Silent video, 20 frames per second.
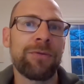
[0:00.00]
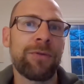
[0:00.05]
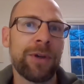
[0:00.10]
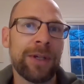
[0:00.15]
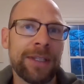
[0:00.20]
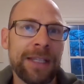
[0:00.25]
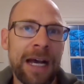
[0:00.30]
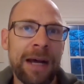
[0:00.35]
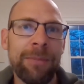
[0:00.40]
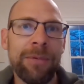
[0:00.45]
For
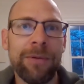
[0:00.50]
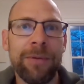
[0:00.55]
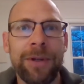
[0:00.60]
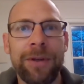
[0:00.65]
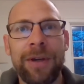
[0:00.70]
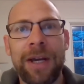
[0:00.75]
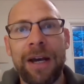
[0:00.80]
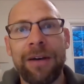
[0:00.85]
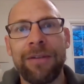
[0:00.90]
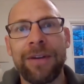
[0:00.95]
example, when
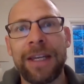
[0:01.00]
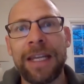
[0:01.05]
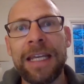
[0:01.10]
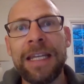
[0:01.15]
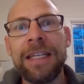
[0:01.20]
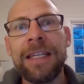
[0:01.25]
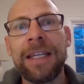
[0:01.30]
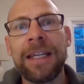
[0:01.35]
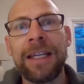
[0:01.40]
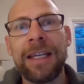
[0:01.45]
you have an
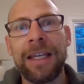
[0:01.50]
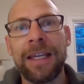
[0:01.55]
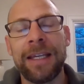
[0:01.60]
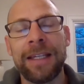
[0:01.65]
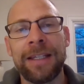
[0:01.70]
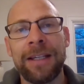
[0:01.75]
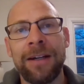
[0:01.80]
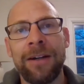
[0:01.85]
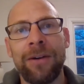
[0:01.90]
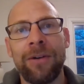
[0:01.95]

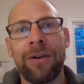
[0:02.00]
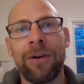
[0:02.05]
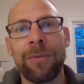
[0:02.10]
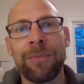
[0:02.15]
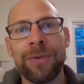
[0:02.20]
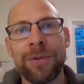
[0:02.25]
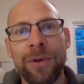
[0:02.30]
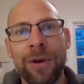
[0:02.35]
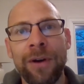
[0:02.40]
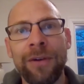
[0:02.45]
indicator or
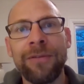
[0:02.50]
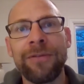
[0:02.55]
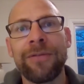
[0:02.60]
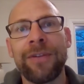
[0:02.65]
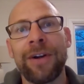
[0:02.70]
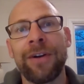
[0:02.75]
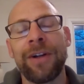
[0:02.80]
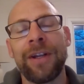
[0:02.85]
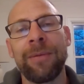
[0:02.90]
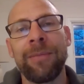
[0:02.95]
observed
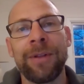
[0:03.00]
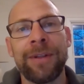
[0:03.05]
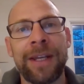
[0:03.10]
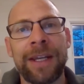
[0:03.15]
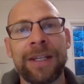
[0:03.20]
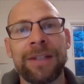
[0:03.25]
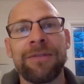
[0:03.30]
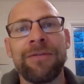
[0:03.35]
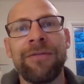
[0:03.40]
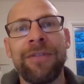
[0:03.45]
variable
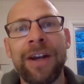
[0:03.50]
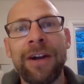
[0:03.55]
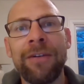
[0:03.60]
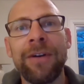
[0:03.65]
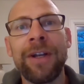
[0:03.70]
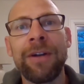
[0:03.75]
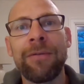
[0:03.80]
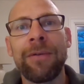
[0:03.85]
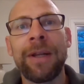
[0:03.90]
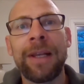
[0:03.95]
that is
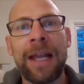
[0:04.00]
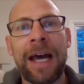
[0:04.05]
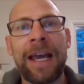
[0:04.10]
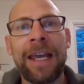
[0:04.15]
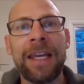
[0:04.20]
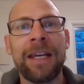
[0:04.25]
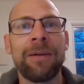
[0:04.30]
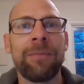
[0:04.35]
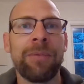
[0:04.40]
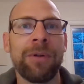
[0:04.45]
very
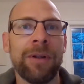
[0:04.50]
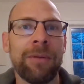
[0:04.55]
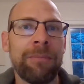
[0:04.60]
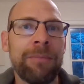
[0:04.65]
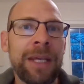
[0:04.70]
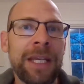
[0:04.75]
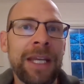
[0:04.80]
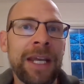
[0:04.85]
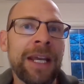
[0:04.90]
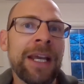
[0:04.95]
reliable,
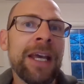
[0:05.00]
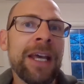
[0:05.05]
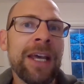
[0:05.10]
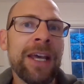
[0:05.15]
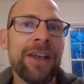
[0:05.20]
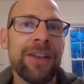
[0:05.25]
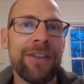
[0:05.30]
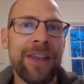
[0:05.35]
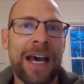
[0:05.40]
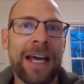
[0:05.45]
meaning
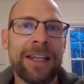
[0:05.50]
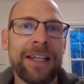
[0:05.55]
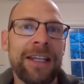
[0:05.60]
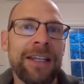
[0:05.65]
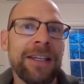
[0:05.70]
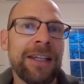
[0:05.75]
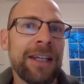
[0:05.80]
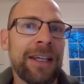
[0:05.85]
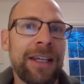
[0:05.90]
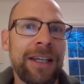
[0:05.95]
that
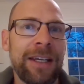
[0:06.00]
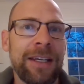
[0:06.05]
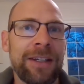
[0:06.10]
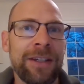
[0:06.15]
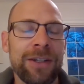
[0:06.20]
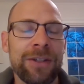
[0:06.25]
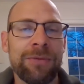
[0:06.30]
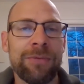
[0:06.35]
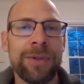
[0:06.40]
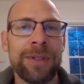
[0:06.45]

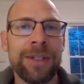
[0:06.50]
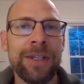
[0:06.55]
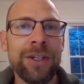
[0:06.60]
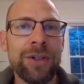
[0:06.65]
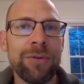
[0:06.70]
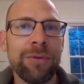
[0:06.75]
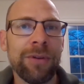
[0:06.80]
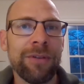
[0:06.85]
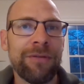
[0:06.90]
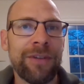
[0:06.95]
indicator's
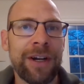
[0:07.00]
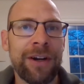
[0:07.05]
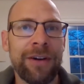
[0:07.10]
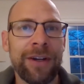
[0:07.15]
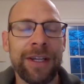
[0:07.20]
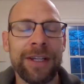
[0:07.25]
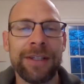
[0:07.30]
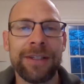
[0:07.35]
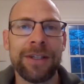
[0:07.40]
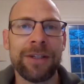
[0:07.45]
residual
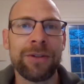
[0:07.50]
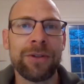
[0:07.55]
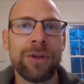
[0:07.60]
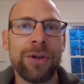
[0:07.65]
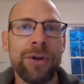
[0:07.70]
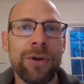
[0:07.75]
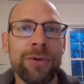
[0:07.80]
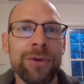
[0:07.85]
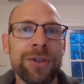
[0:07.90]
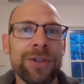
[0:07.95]
variance is
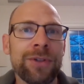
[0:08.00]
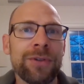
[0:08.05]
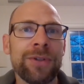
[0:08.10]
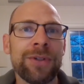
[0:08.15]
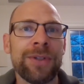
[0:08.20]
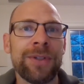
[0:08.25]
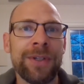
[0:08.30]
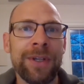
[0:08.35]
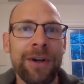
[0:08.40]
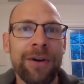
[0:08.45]
close to
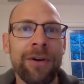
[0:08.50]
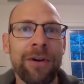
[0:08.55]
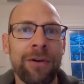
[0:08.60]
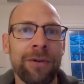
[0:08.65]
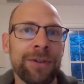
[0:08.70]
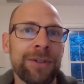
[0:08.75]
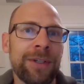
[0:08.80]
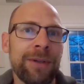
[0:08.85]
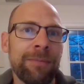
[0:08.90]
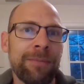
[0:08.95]

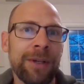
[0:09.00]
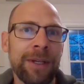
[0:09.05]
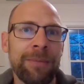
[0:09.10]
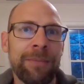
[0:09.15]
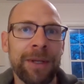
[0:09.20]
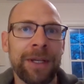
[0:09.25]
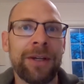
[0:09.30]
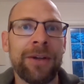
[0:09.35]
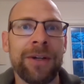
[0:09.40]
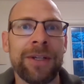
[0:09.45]
zero simply
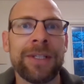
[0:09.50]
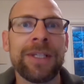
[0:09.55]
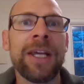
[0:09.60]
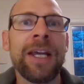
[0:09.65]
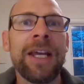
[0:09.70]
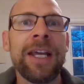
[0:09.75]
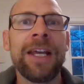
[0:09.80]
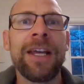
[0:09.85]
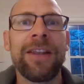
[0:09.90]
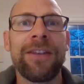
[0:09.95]
because
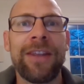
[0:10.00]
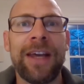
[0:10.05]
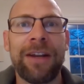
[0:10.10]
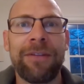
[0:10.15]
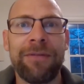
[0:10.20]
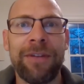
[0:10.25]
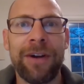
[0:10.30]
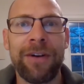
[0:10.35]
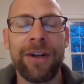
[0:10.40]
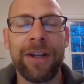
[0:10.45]

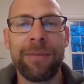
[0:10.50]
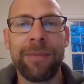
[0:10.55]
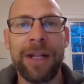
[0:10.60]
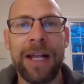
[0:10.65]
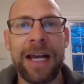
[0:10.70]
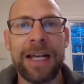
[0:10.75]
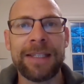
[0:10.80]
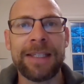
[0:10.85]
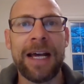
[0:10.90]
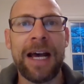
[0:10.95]
that variable
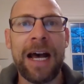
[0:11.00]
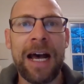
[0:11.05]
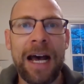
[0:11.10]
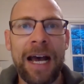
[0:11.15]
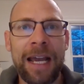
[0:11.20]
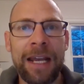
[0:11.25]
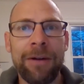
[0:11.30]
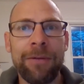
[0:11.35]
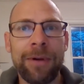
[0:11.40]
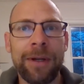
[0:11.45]
has a
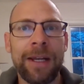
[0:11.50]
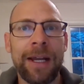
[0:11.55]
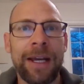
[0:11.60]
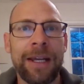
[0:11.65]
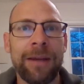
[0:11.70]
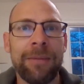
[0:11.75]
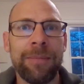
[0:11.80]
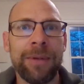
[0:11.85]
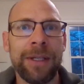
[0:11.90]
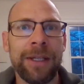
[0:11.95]
high
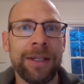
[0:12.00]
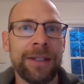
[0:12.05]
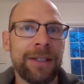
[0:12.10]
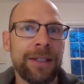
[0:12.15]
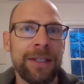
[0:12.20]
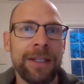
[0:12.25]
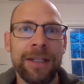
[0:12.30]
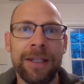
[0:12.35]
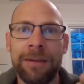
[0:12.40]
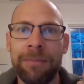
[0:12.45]

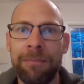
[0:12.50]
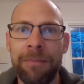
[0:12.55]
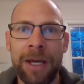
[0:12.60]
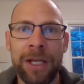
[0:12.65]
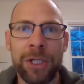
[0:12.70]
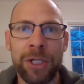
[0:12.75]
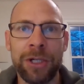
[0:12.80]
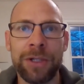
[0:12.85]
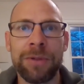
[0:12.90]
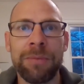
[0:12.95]
reliability, it
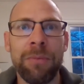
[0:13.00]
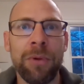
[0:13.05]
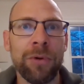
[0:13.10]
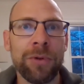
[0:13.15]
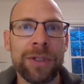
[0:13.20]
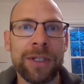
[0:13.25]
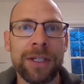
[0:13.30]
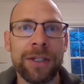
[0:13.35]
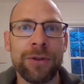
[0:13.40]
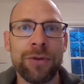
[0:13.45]
measures
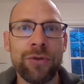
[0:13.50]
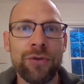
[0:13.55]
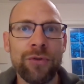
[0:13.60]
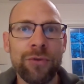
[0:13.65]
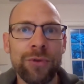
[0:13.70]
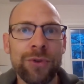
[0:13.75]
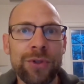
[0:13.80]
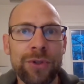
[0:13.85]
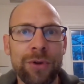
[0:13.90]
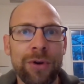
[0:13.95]
mostly
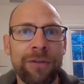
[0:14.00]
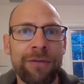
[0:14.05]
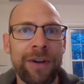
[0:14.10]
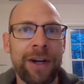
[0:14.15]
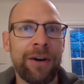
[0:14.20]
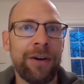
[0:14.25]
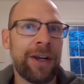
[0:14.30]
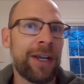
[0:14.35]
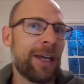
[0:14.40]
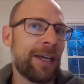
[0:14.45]
true score
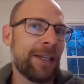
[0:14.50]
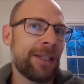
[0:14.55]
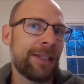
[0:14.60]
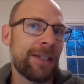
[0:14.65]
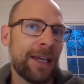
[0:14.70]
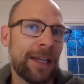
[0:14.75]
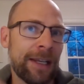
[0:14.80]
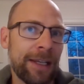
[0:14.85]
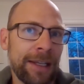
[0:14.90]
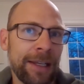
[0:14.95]
variance
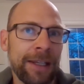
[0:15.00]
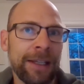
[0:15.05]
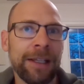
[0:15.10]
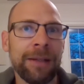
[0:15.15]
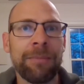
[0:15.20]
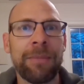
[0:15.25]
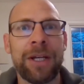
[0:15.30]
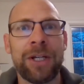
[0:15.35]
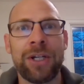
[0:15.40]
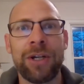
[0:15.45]
and
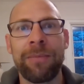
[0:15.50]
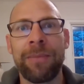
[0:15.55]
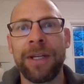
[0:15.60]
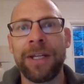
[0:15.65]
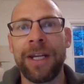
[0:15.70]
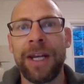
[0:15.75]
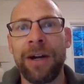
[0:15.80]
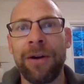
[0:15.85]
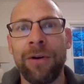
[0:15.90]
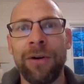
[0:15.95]
little
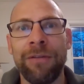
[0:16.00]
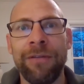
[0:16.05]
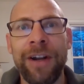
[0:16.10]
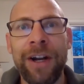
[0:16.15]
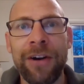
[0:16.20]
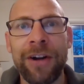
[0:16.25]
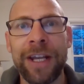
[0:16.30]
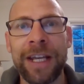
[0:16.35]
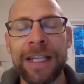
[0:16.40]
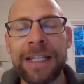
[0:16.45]
measurement error
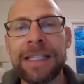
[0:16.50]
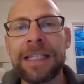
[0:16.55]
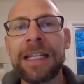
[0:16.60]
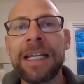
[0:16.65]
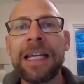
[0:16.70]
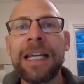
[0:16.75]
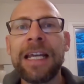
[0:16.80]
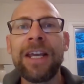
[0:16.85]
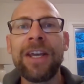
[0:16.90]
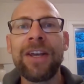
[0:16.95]
variance,
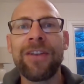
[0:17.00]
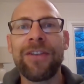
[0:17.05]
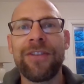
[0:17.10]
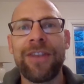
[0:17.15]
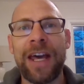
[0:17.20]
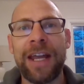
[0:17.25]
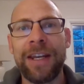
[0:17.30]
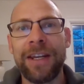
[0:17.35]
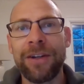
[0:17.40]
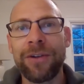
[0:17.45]

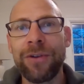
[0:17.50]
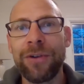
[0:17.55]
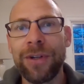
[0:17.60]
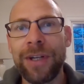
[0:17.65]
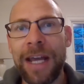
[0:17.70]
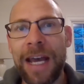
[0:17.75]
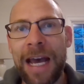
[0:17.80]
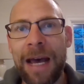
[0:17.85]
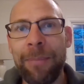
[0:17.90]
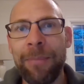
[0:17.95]
then it
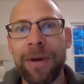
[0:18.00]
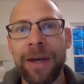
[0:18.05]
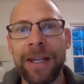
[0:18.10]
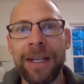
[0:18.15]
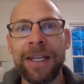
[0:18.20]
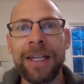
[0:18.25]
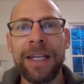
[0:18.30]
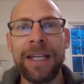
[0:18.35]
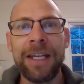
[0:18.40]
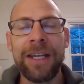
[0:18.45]
could
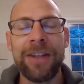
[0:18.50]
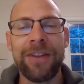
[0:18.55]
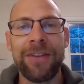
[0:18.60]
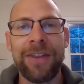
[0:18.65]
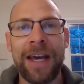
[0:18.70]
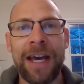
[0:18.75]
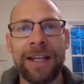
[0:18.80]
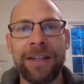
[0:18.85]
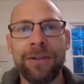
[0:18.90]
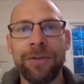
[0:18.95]
happen
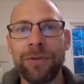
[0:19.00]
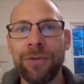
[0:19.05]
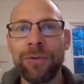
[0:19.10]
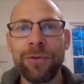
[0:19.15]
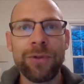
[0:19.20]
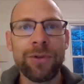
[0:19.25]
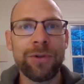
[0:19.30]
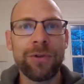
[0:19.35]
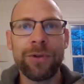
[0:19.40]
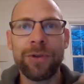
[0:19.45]
that
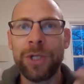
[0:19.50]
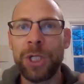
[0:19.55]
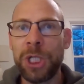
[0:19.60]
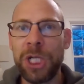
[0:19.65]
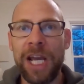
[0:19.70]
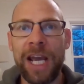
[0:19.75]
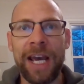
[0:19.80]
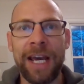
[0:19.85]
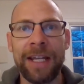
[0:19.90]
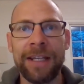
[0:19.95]
due to
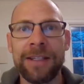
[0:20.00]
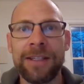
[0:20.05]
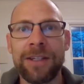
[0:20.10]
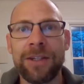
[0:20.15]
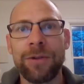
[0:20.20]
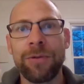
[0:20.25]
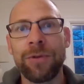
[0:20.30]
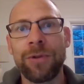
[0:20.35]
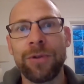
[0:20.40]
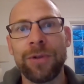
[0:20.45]
chance,
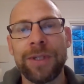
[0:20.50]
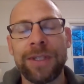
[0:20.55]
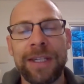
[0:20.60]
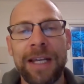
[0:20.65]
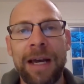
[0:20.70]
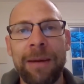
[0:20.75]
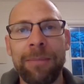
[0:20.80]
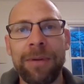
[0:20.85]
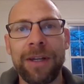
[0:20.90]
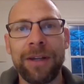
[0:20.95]
due to
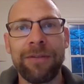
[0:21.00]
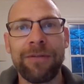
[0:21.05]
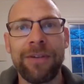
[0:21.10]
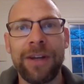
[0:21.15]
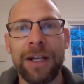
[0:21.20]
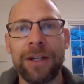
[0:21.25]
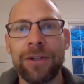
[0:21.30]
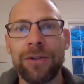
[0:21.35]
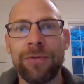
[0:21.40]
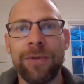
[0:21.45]
sampling
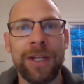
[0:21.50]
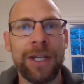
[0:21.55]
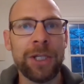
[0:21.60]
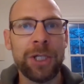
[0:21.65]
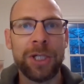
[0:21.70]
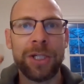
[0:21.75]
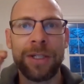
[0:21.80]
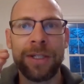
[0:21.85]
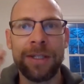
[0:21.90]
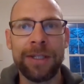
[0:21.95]

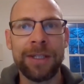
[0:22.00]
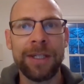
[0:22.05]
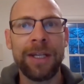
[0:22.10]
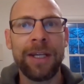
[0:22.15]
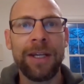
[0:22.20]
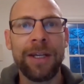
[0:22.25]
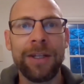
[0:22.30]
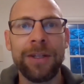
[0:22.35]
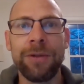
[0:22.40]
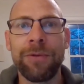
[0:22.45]
fluctuations,
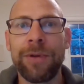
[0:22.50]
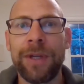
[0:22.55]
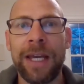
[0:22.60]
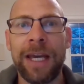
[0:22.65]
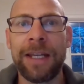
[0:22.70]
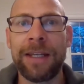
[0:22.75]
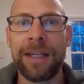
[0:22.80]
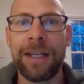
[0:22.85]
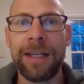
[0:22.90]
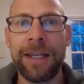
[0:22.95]
you
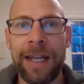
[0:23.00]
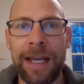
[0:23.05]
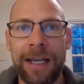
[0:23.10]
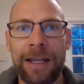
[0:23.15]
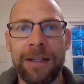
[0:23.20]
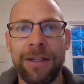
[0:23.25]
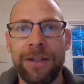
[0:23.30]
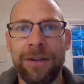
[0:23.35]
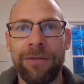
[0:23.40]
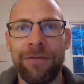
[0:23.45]
get a
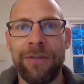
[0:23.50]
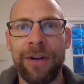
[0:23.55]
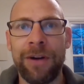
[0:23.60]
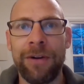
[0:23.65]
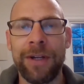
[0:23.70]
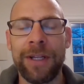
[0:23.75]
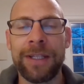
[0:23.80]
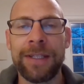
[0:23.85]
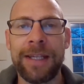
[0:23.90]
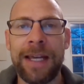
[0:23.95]
negative
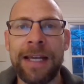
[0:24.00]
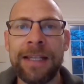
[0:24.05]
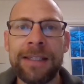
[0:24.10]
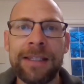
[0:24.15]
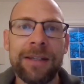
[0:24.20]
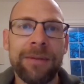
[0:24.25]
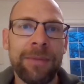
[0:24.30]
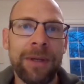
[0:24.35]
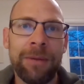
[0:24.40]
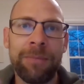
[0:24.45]
variance
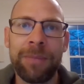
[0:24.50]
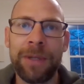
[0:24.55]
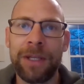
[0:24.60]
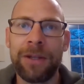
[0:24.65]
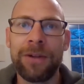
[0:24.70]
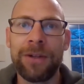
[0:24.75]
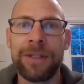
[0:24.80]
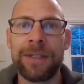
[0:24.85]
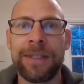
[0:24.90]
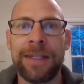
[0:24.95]
estimate
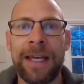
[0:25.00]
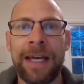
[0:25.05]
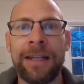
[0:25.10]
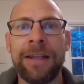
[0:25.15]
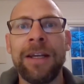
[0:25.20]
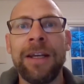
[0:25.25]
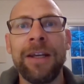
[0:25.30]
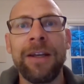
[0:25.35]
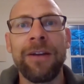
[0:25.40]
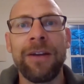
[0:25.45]
because
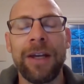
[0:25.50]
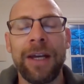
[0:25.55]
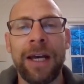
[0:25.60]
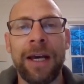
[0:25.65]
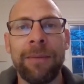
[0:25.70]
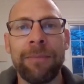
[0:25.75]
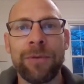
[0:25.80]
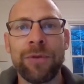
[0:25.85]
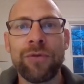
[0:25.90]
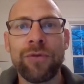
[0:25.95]
that
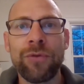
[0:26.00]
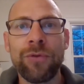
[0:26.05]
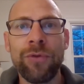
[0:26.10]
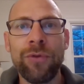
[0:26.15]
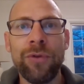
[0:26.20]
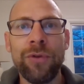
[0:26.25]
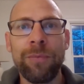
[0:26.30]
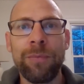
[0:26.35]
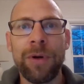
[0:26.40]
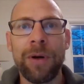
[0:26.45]
um,
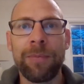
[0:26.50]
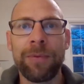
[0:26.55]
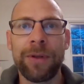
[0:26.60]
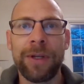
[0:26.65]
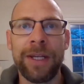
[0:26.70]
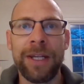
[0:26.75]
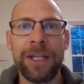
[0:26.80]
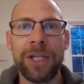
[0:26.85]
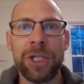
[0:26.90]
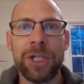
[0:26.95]
true
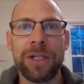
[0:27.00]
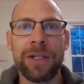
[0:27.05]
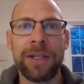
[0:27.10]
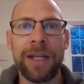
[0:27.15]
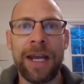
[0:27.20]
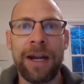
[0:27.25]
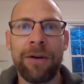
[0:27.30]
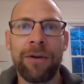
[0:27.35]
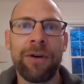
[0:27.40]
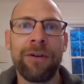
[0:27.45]
population
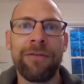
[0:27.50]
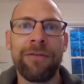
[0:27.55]
error